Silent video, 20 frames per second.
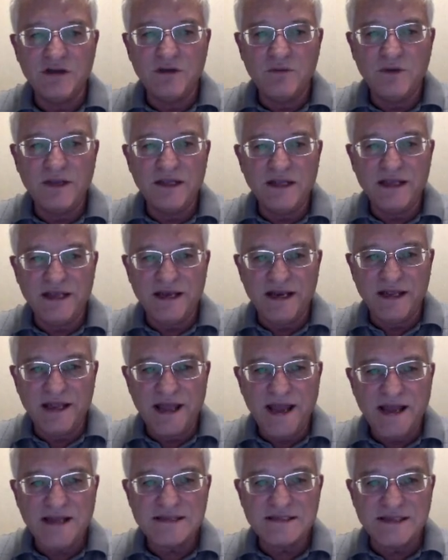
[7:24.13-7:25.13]
We can get
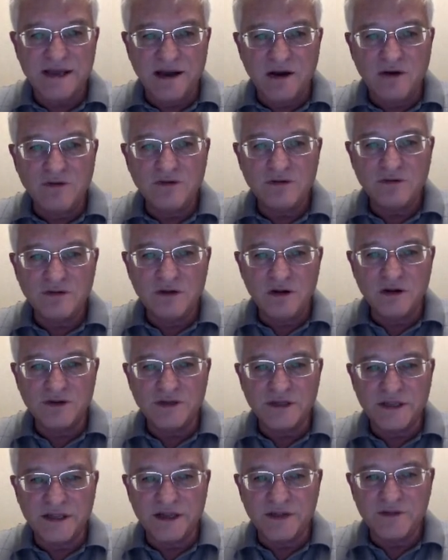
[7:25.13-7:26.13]
x out
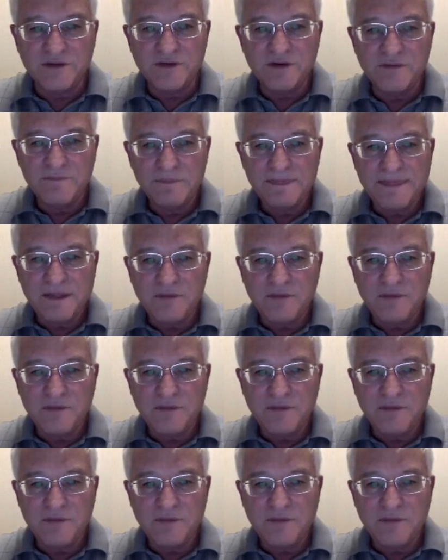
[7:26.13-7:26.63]
altogether.